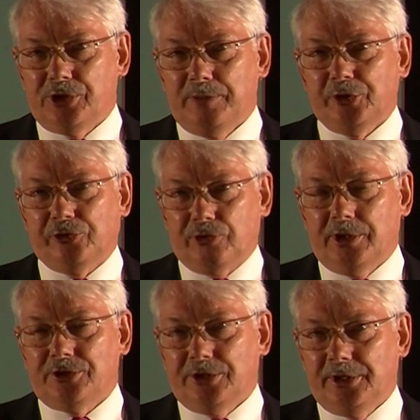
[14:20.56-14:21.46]

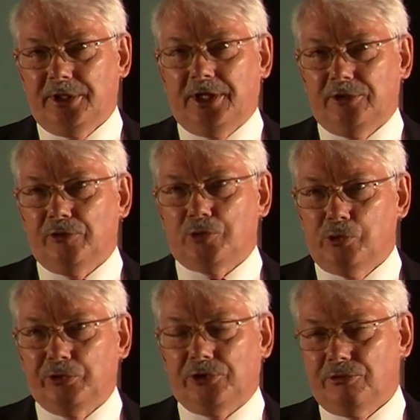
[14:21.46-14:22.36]
demonstrating and of
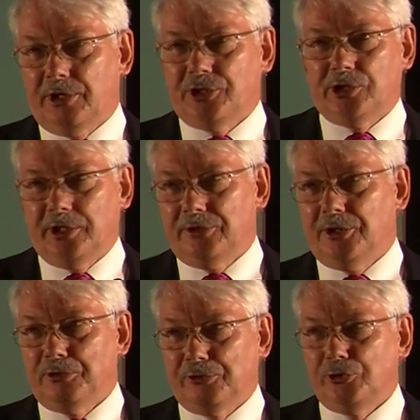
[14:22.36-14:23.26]
course congratulate
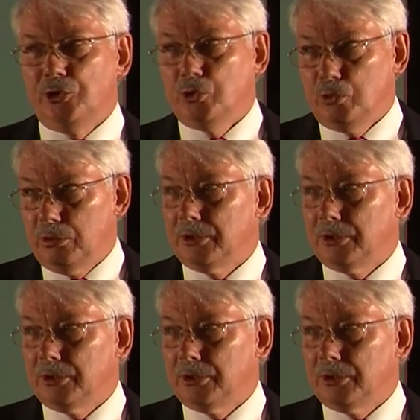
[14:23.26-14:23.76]
those new